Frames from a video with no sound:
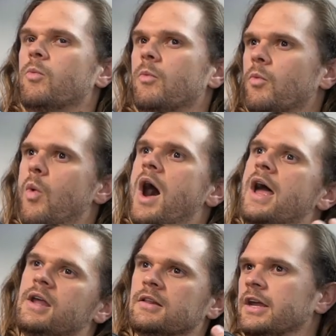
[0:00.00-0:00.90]

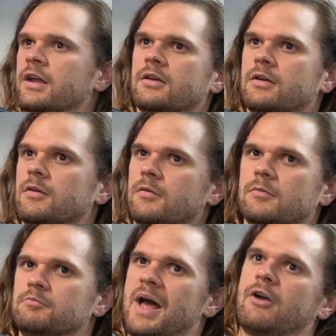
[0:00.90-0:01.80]
why, like,
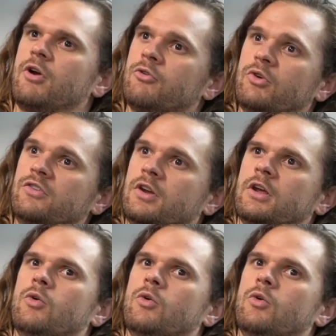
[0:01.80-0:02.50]
background reasoning.